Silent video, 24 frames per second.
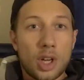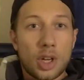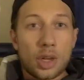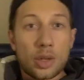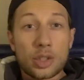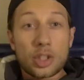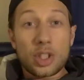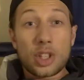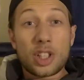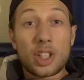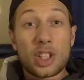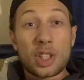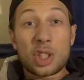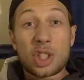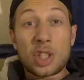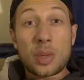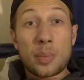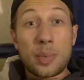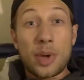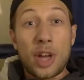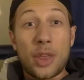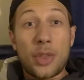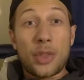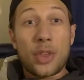It's only in gym
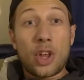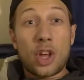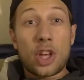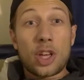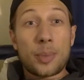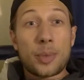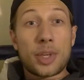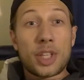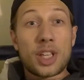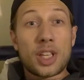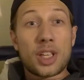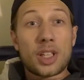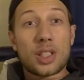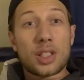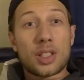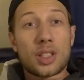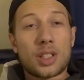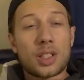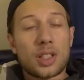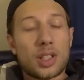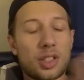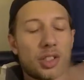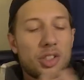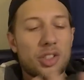about 30
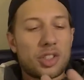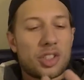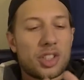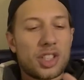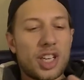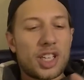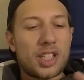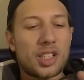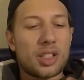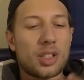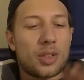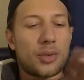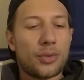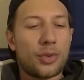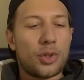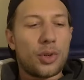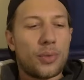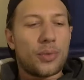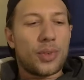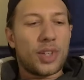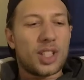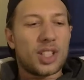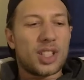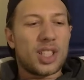minutes. I was just testing a few
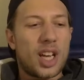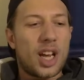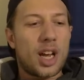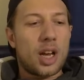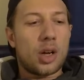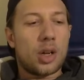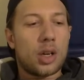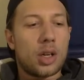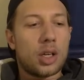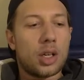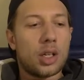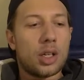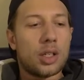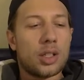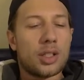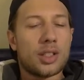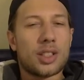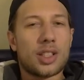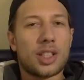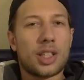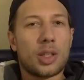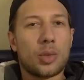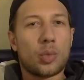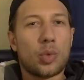things out,
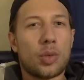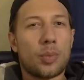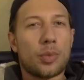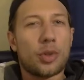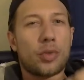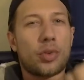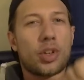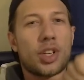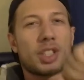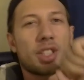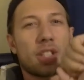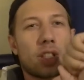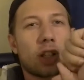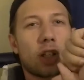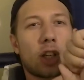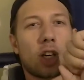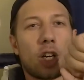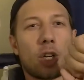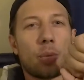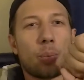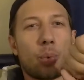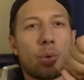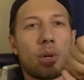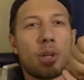seeing what my wrist can
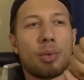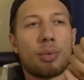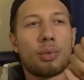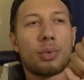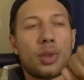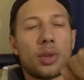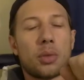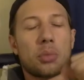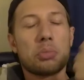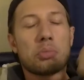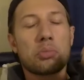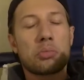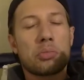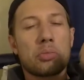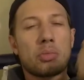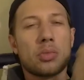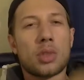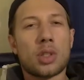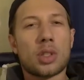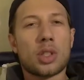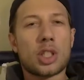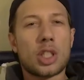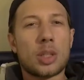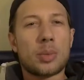cope with.
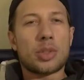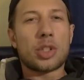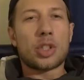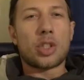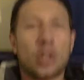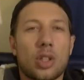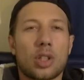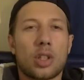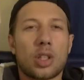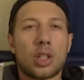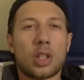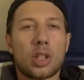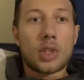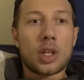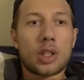Seems good.